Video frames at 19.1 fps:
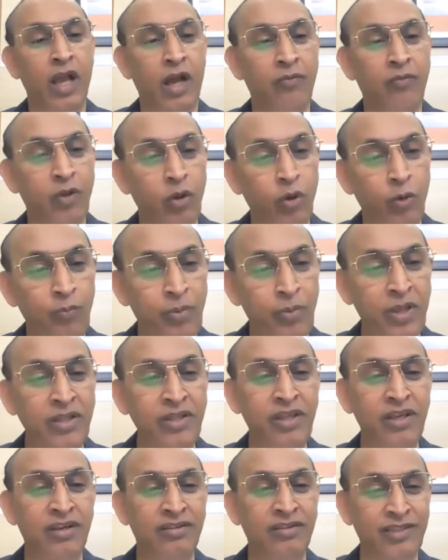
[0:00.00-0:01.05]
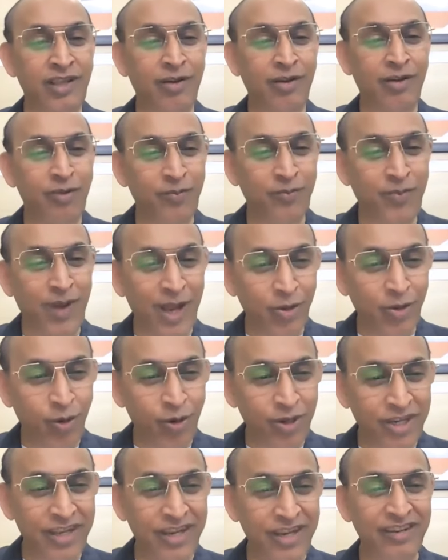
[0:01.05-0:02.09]
our opinions, our
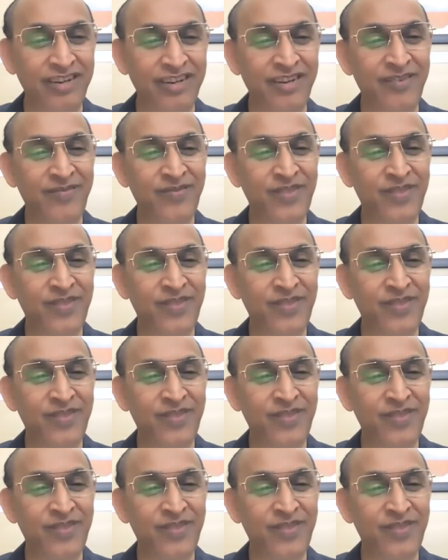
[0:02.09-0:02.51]
bigoted